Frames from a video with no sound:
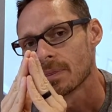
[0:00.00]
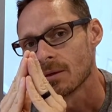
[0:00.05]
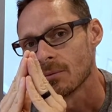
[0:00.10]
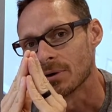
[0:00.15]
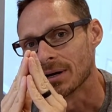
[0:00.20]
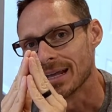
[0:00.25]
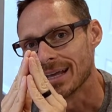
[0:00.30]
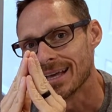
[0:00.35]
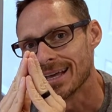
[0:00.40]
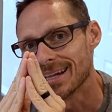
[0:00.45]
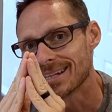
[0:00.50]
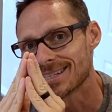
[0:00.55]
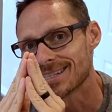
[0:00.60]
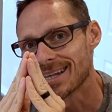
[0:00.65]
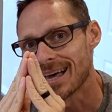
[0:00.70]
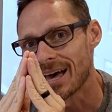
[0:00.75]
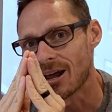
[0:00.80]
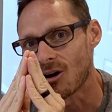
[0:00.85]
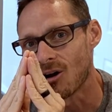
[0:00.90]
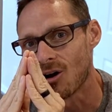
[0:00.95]
when it hits
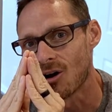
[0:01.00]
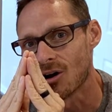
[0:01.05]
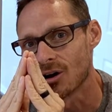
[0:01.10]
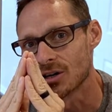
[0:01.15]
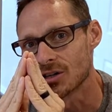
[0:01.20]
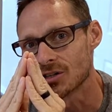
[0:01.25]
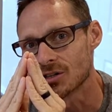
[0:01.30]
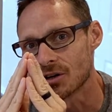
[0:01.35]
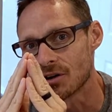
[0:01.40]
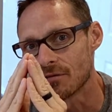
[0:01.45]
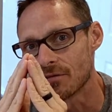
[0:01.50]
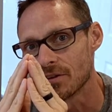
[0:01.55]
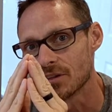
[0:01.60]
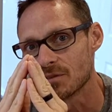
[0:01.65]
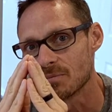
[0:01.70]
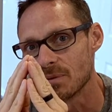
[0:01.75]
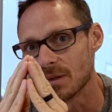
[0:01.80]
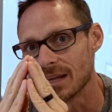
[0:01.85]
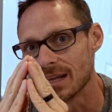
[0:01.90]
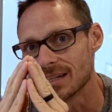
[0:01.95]
that hard surface,
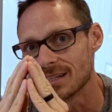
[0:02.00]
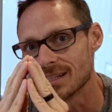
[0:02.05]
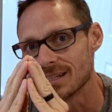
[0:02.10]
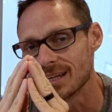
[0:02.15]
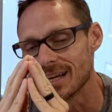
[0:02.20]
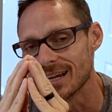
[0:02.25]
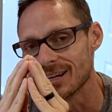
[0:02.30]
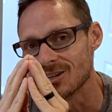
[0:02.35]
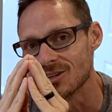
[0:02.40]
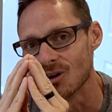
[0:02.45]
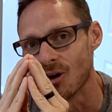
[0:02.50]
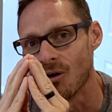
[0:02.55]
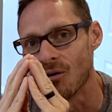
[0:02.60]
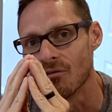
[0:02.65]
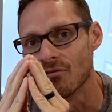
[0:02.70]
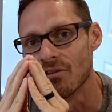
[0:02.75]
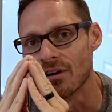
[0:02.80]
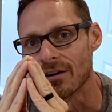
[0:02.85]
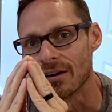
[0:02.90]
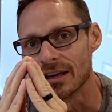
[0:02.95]
begins to get
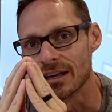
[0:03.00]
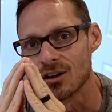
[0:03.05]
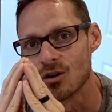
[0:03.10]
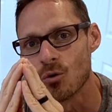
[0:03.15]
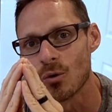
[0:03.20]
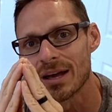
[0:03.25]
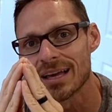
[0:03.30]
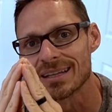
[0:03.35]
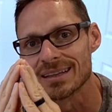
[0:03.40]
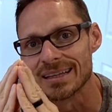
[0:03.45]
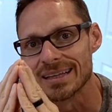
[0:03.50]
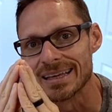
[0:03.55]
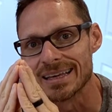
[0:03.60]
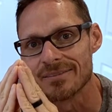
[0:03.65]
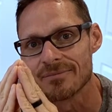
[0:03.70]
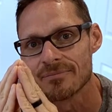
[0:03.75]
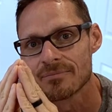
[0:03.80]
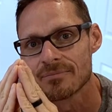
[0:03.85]
dull very quickly.